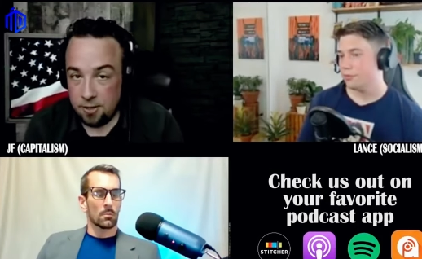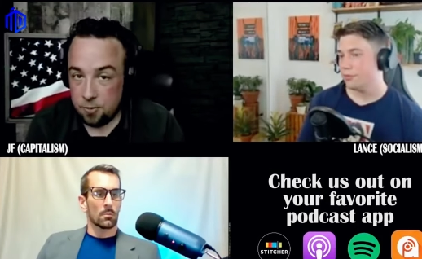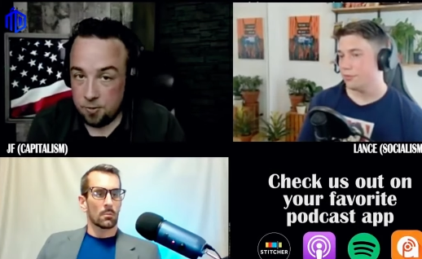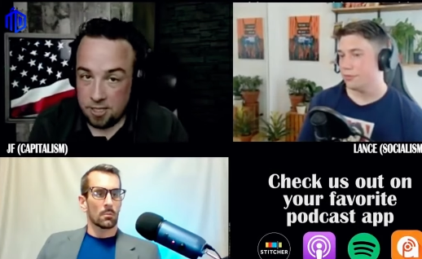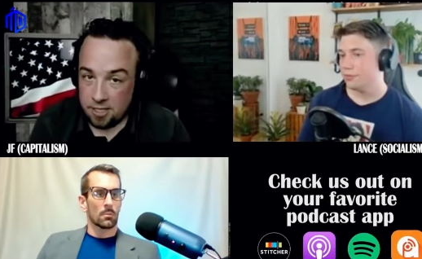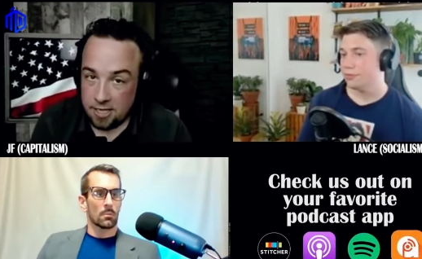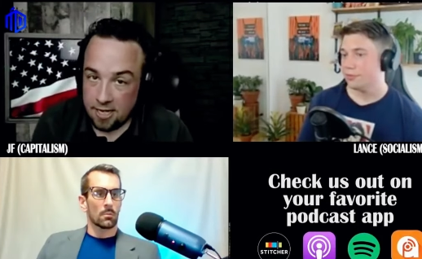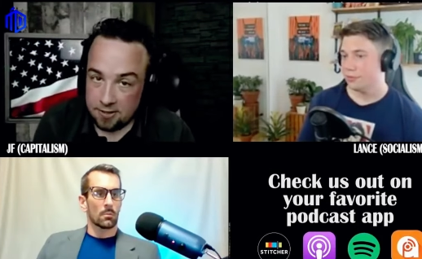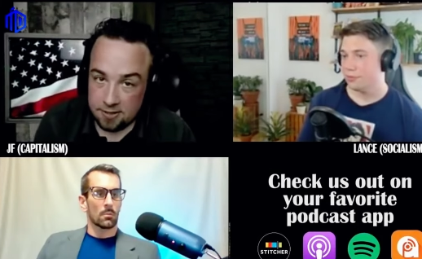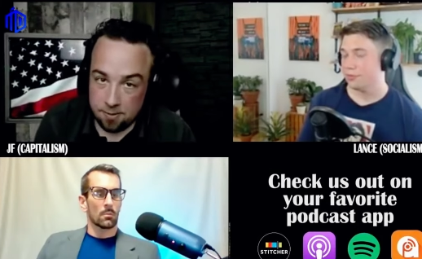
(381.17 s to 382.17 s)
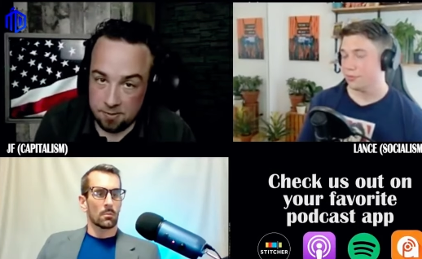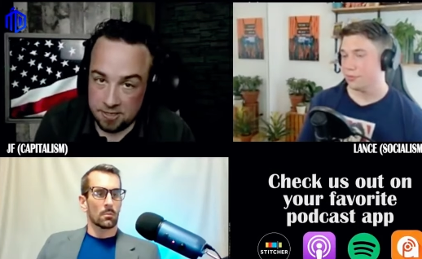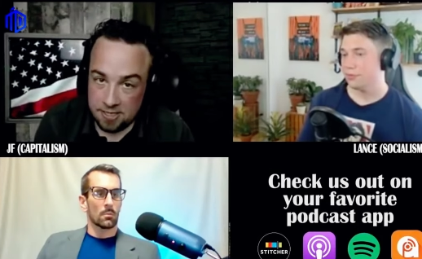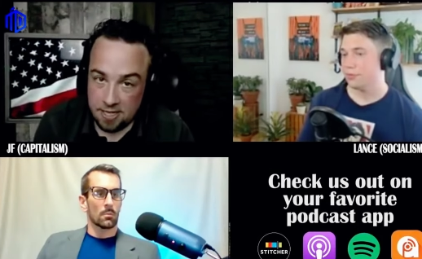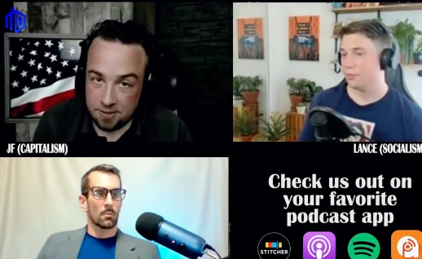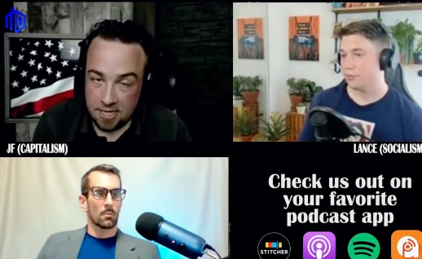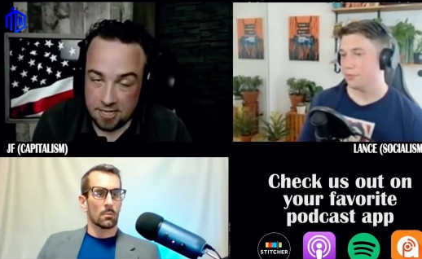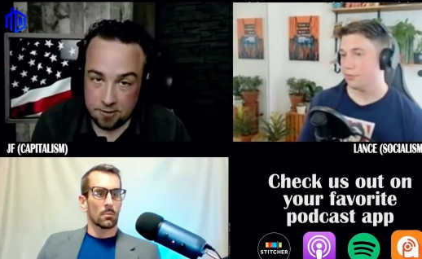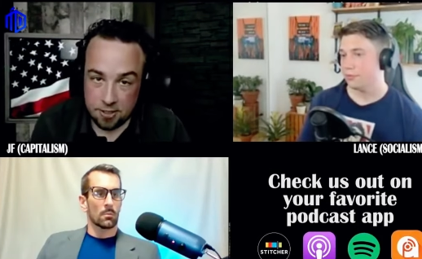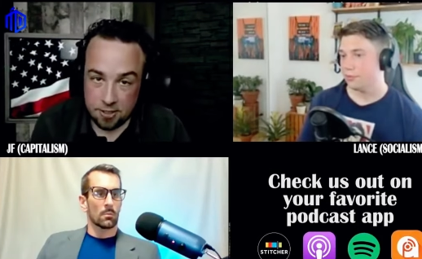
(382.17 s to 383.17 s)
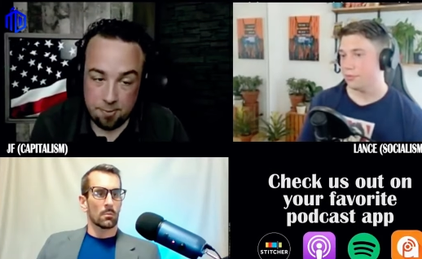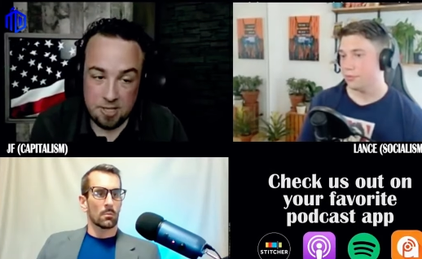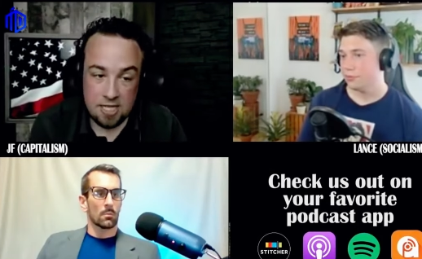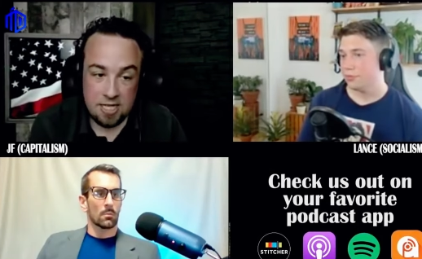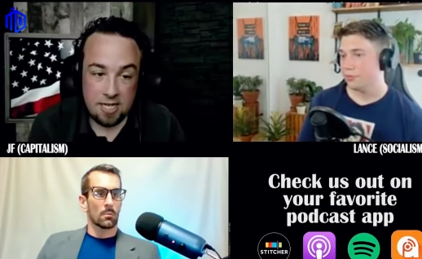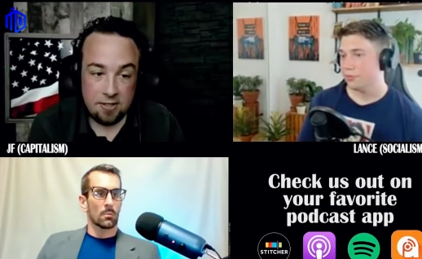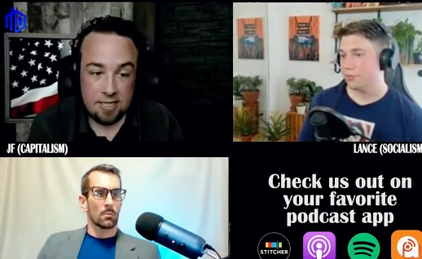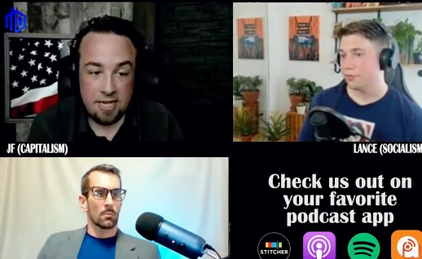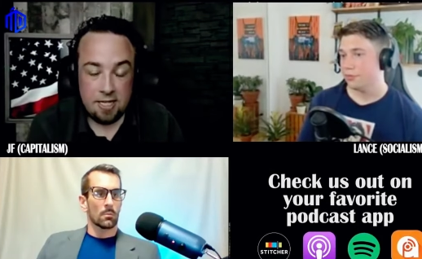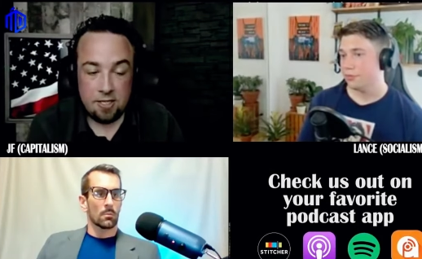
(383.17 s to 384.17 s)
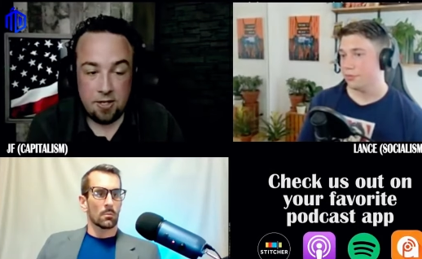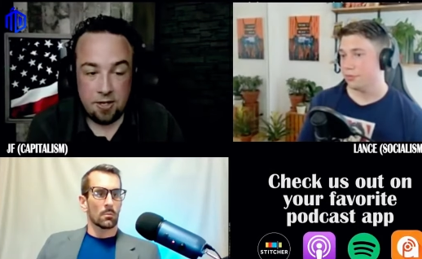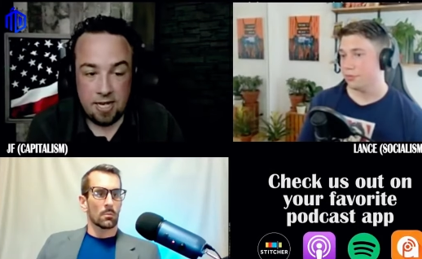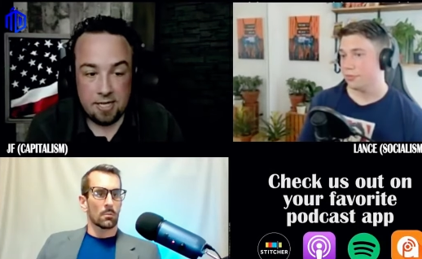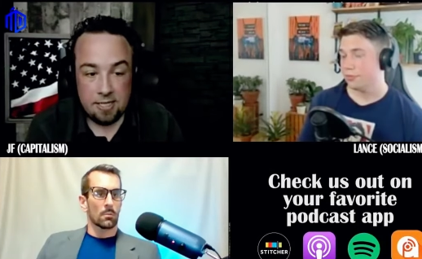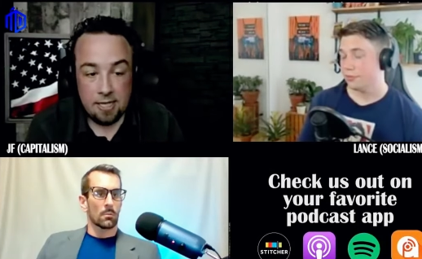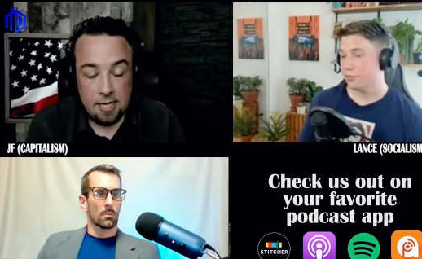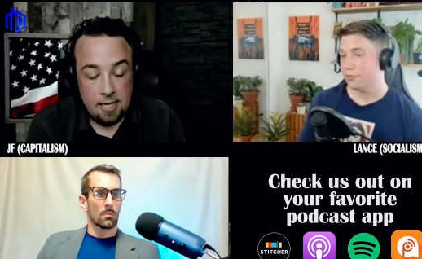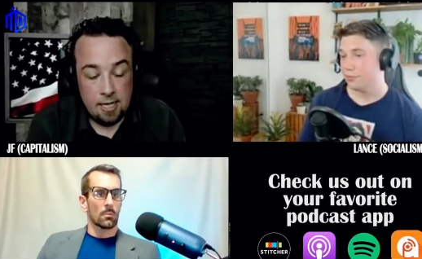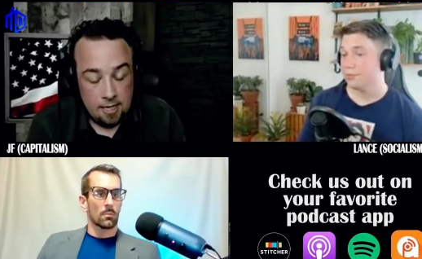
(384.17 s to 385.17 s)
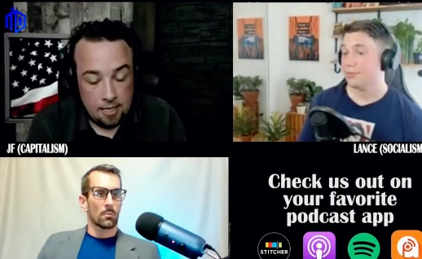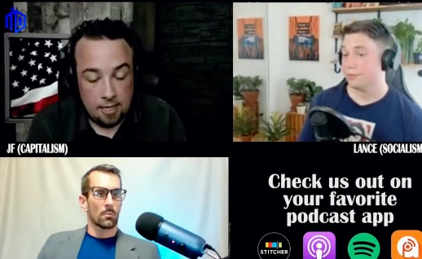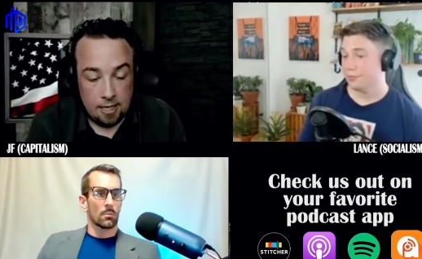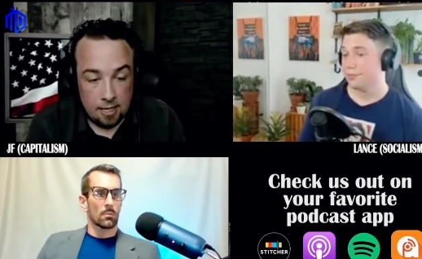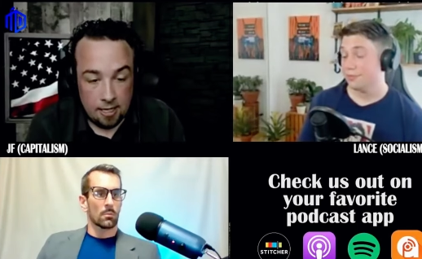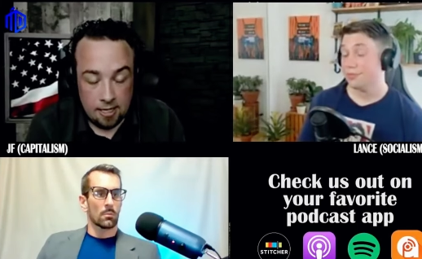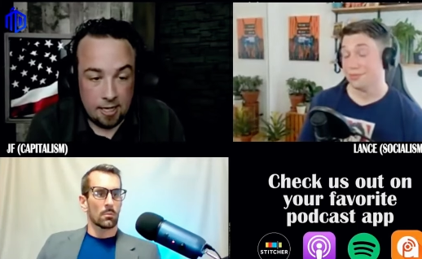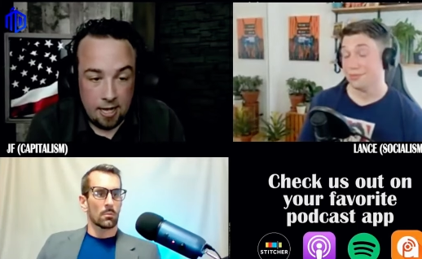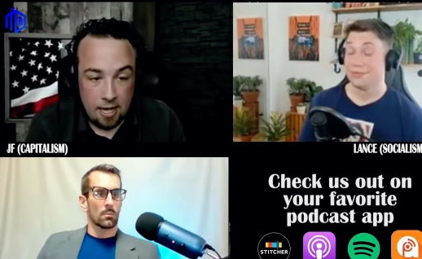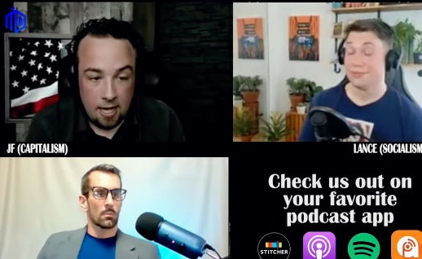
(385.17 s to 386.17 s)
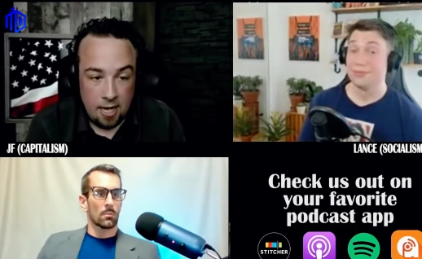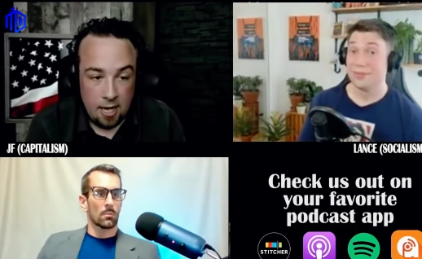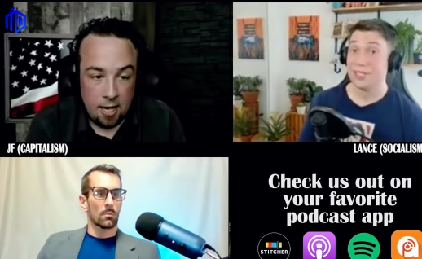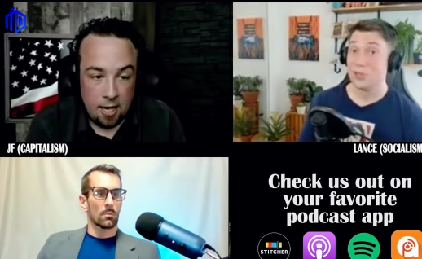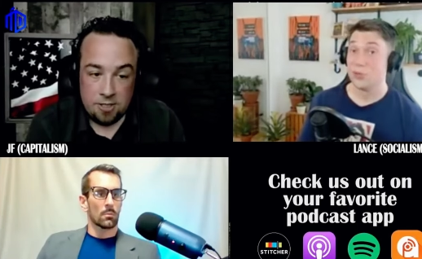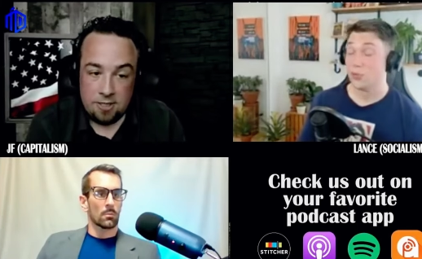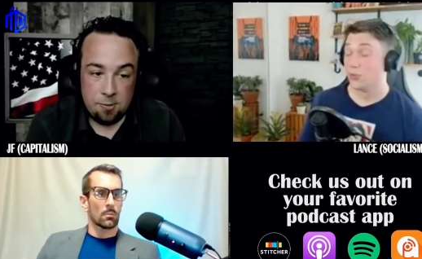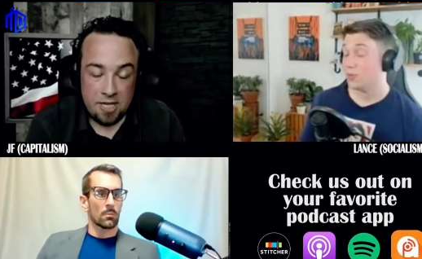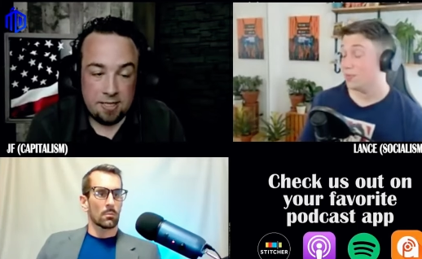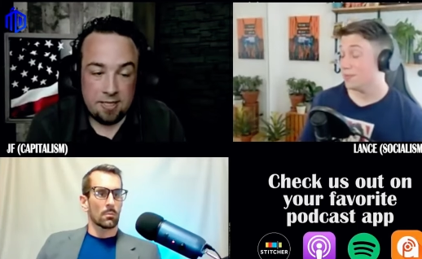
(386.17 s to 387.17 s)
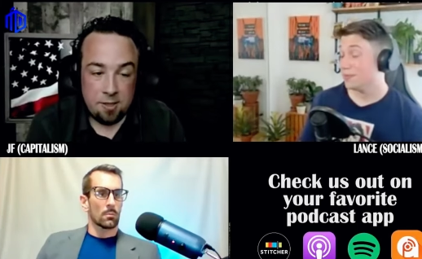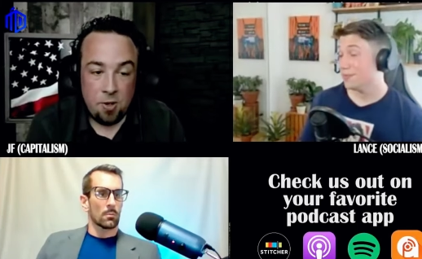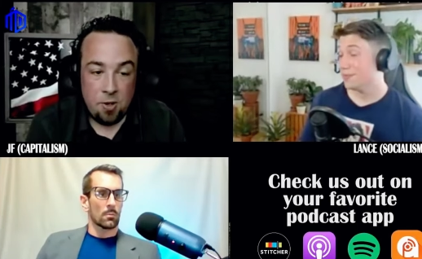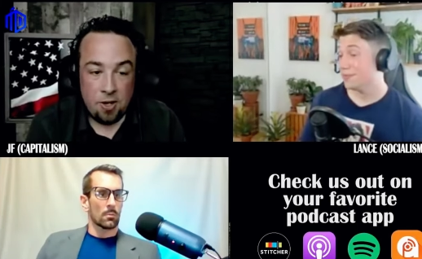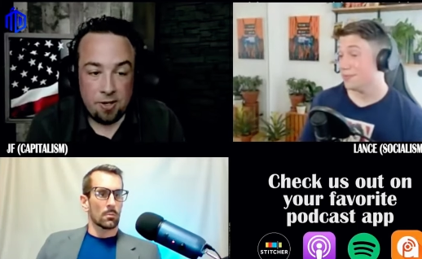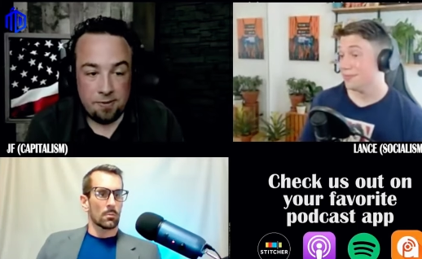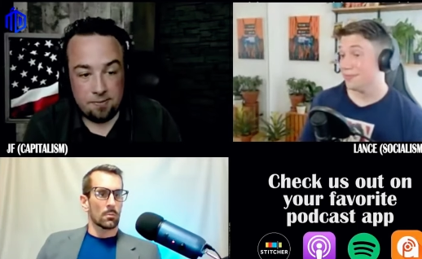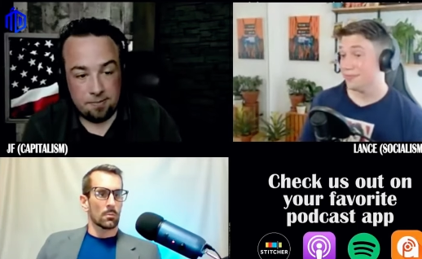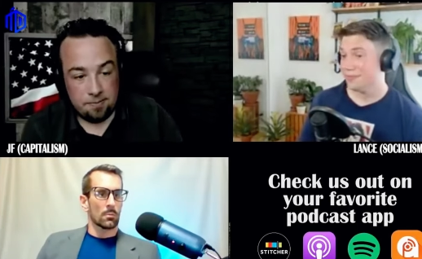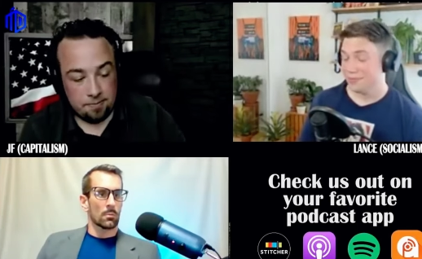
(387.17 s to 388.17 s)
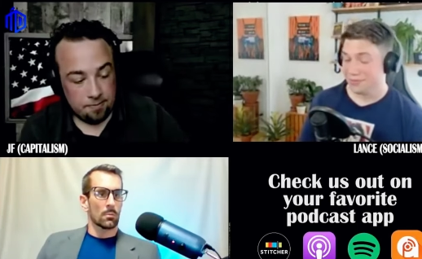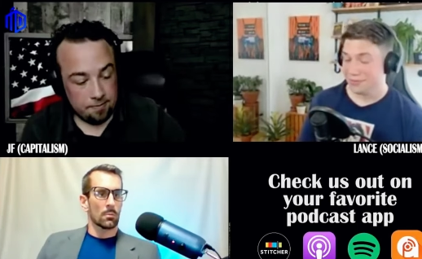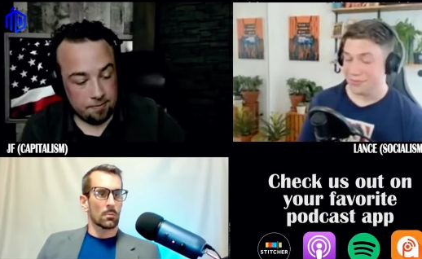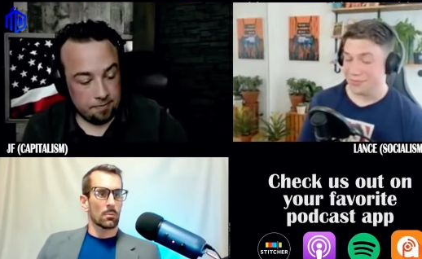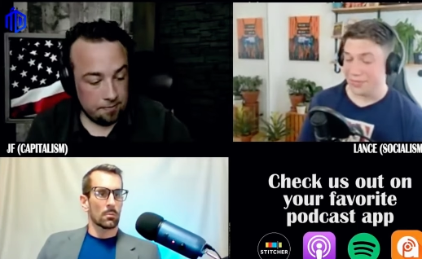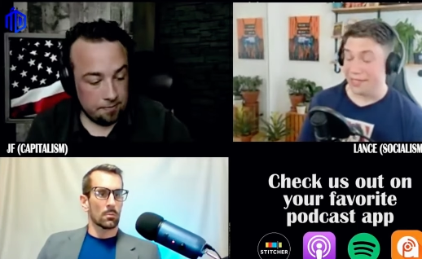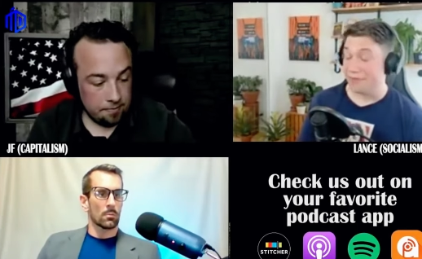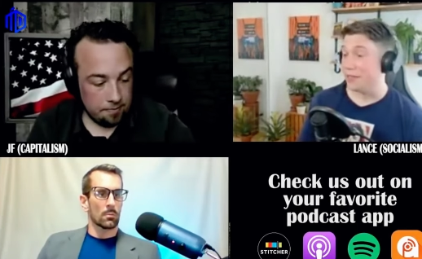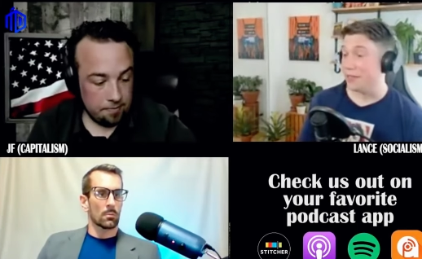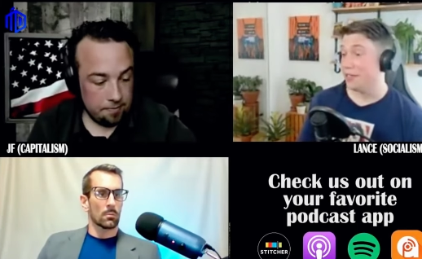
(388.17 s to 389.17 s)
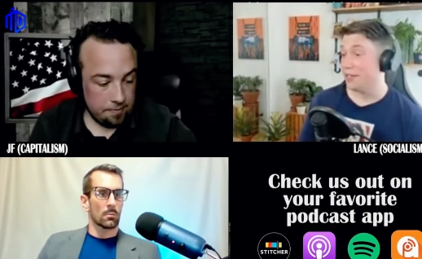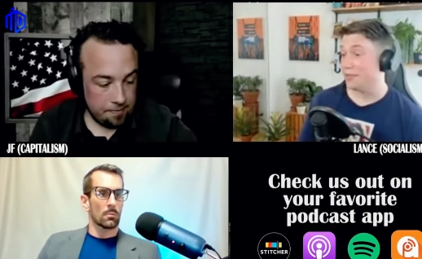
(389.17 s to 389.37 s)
Speaker 1: who recognizes himself that he's a comedian on the internet,
Speaker 2: uh, I, I was expecting more. Yeah, fair enough.